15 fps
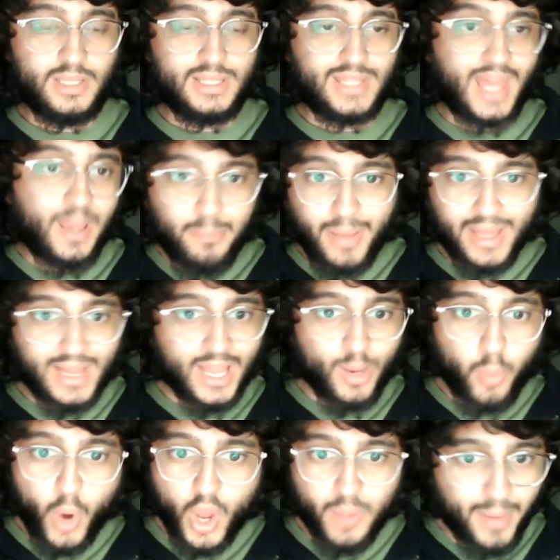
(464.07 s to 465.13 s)
Dembele
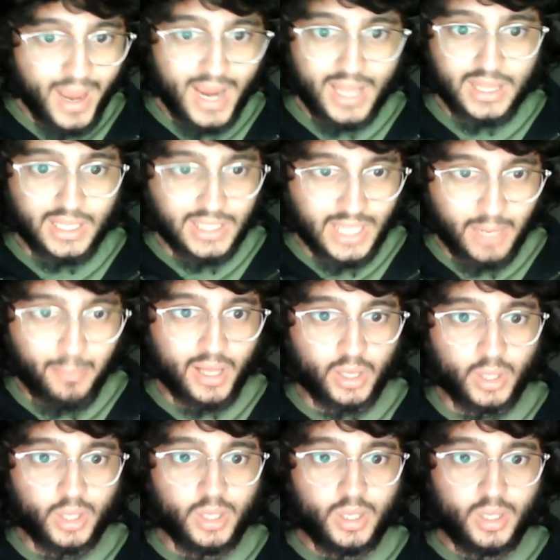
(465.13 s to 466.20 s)
weren't better than
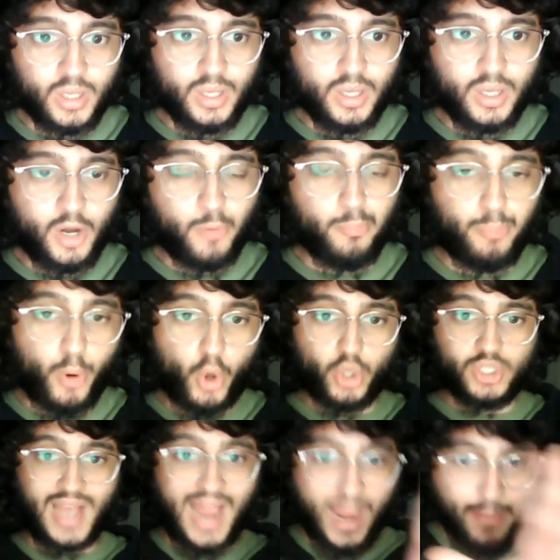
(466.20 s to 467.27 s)
Yamal.
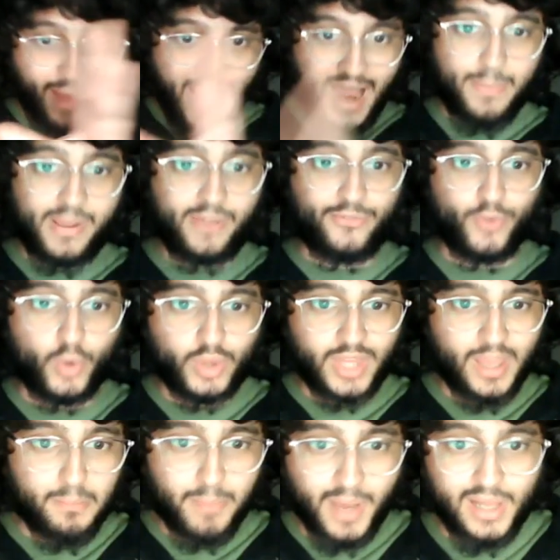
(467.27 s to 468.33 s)
But I'm happy for
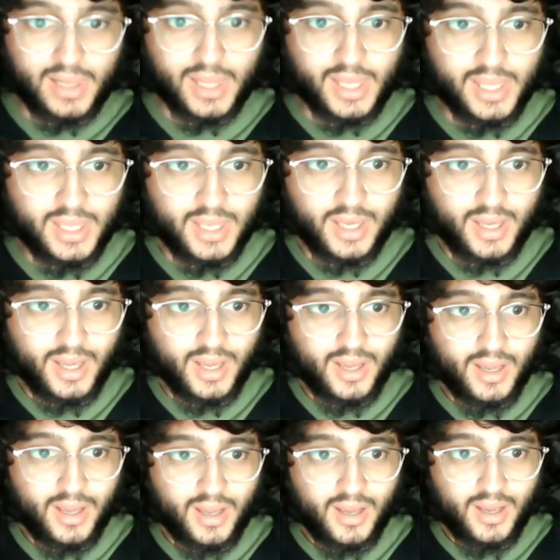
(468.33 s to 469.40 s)
Dembele
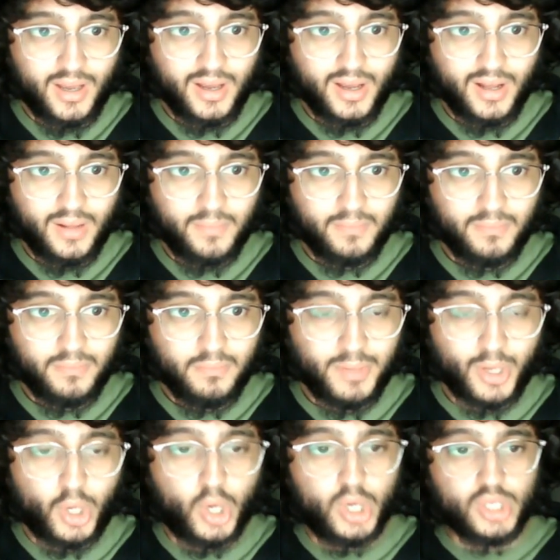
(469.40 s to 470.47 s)

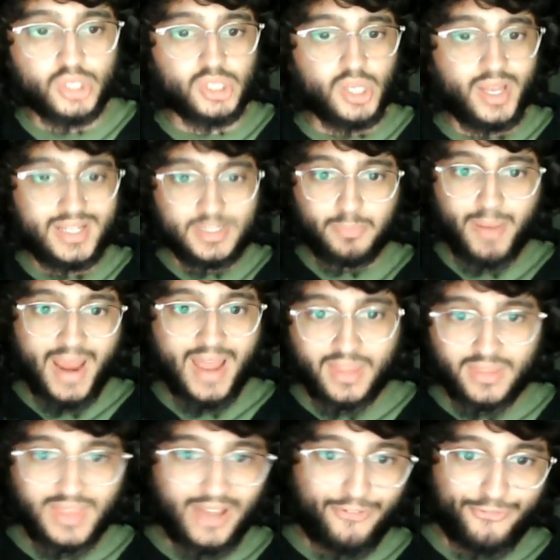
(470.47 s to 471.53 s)
because it's better
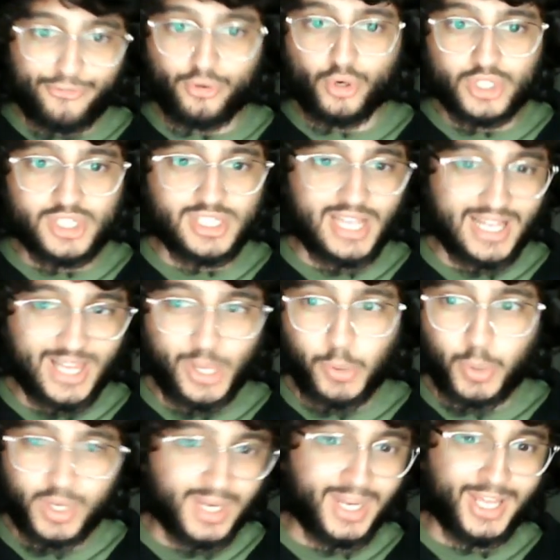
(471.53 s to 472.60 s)
than that fraud Salah
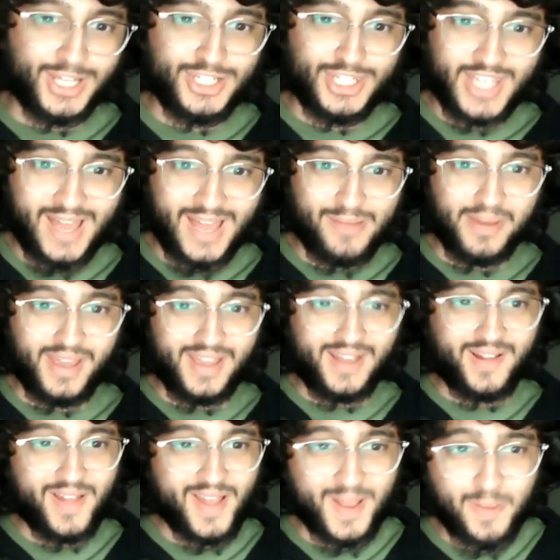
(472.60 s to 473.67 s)
winning it. Did you get me?
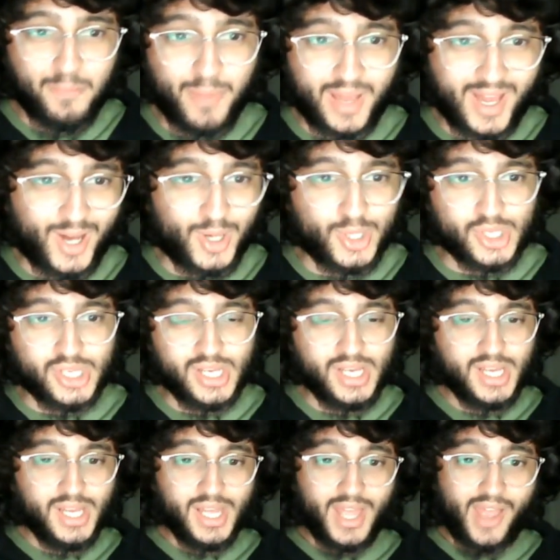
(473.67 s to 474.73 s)
Because
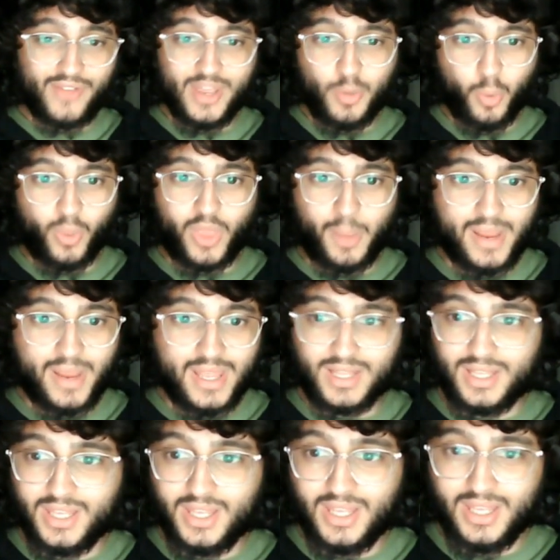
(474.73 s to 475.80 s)
if he won that,
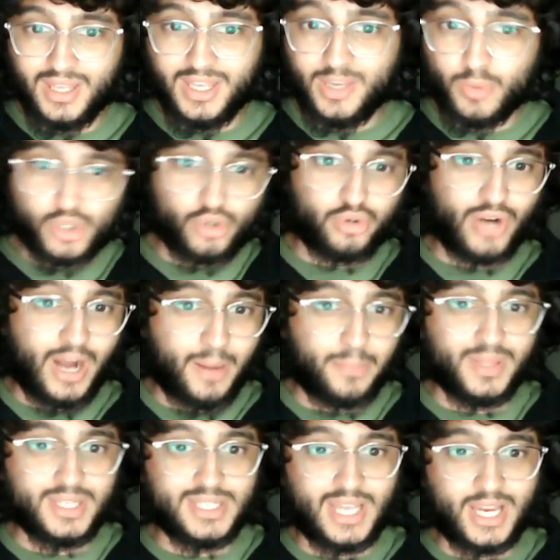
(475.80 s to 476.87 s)
he was crap
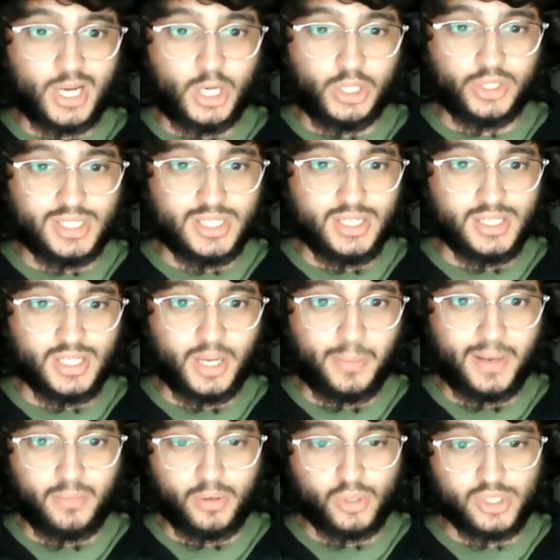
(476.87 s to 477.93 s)
in the second half of the season
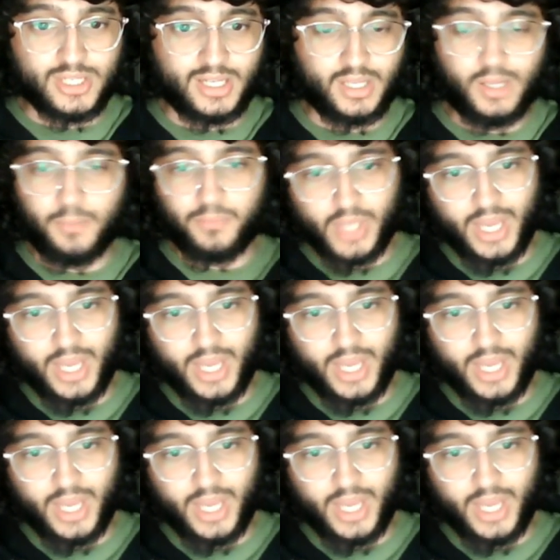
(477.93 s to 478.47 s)
about Mo Salah.